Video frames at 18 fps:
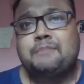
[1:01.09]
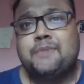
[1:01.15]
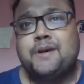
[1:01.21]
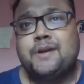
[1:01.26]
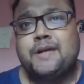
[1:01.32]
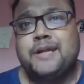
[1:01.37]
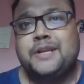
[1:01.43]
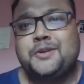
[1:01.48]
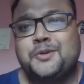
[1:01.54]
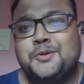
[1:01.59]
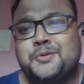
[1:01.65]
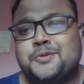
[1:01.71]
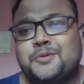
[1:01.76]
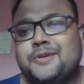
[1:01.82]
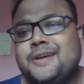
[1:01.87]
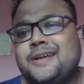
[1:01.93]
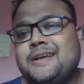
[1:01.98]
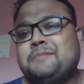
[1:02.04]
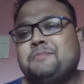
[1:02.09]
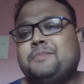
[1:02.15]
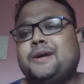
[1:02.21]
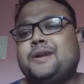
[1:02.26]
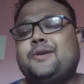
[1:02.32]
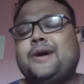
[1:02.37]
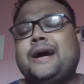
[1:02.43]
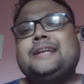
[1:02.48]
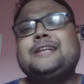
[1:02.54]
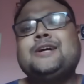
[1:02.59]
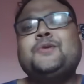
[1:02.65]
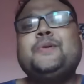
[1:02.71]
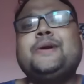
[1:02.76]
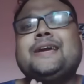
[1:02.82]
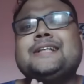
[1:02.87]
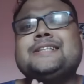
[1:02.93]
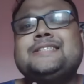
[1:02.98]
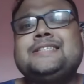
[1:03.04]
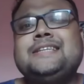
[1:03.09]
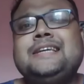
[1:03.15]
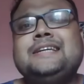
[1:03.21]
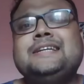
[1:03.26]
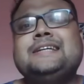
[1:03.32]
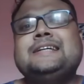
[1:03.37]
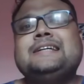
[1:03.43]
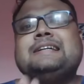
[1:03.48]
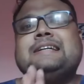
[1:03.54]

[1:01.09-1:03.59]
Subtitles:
money too. But right now we can see